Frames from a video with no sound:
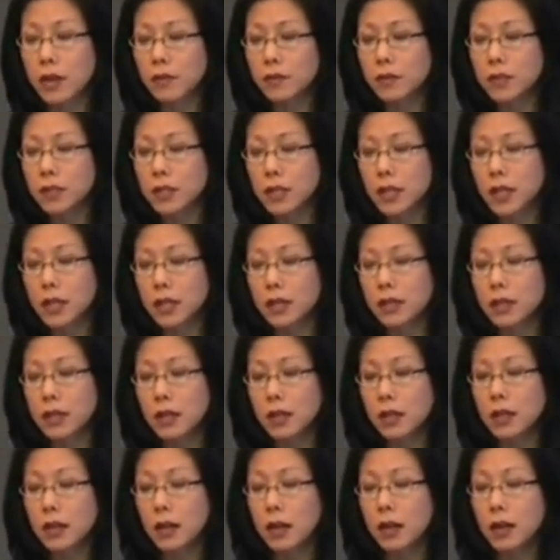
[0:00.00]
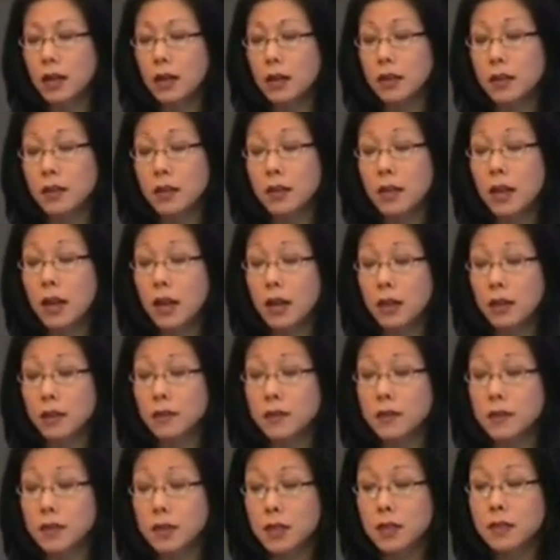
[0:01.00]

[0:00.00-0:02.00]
everyday uh, lives.